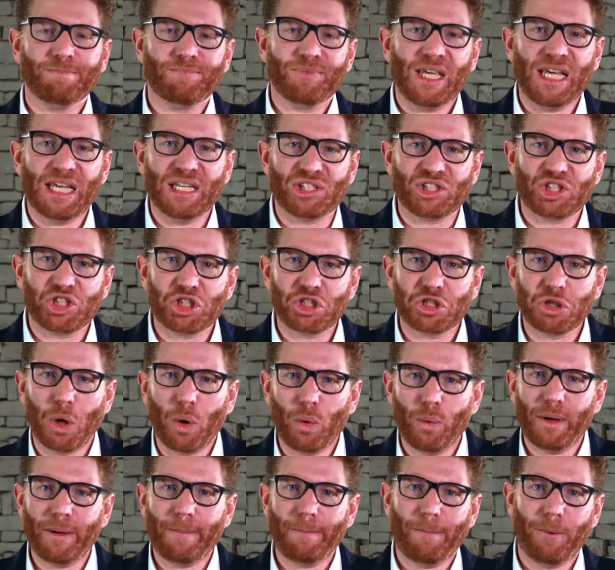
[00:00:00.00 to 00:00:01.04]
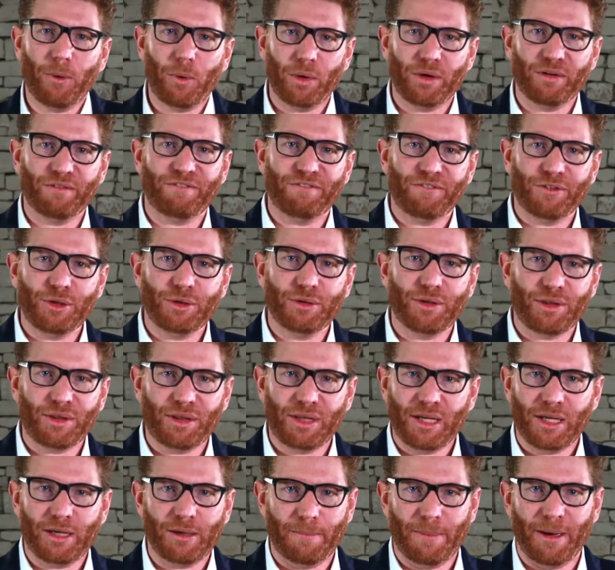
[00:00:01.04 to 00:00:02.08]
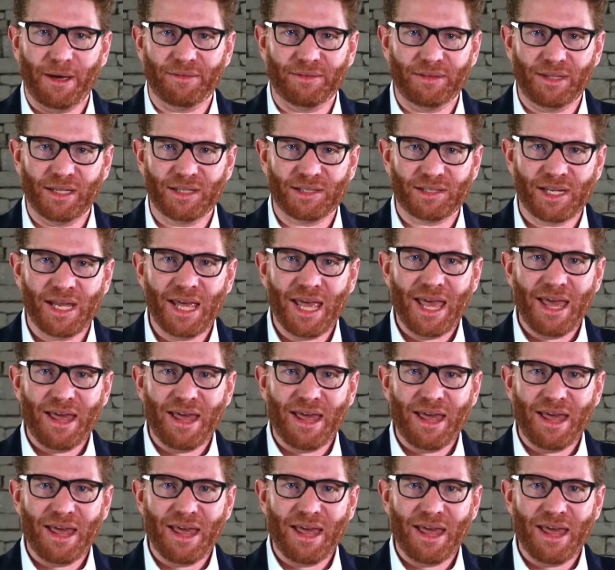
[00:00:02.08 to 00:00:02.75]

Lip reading: It's so important for you to think about this.